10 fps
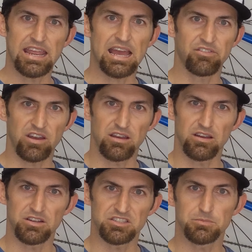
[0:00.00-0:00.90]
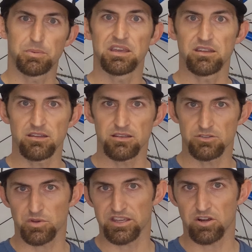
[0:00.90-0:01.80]
have a spin,
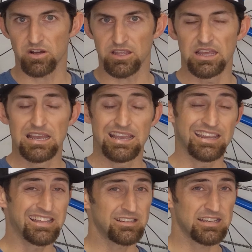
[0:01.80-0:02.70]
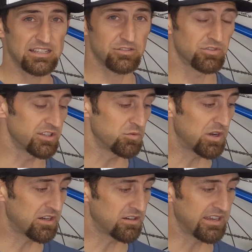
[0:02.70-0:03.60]
is what they call it, and it tests really
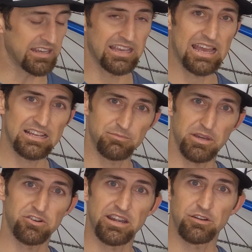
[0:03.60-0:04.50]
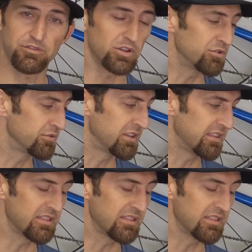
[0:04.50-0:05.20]
well, and it has better airflow than